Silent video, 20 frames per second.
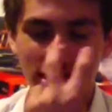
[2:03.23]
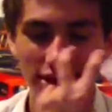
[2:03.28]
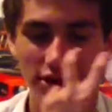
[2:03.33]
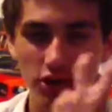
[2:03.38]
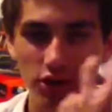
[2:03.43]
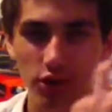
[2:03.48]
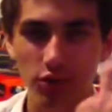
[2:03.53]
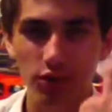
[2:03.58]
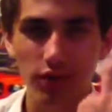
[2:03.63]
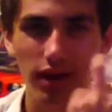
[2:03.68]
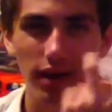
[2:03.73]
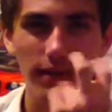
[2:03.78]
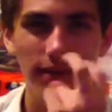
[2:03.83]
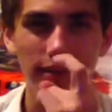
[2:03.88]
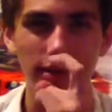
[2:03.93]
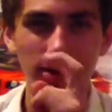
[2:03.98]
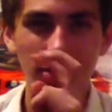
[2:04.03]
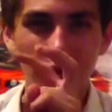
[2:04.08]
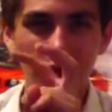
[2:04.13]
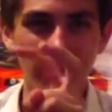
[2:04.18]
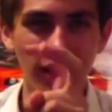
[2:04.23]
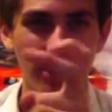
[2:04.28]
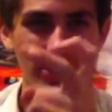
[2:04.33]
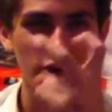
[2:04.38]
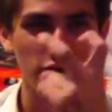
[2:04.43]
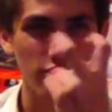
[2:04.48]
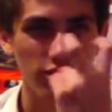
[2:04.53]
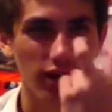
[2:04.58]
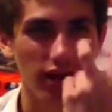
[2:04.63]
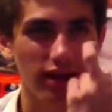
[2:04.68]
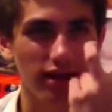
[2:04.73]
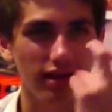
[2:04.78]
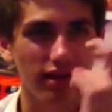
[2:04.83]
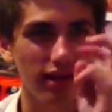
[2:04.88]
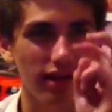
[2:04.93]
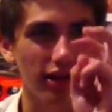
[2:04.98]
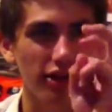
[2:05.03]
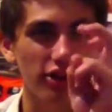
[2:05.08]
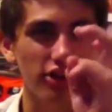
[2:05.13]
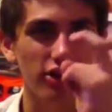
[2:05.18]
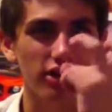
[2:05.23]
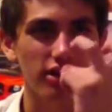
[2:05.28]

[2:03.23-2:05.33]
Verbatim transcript: dreamt or like tried to like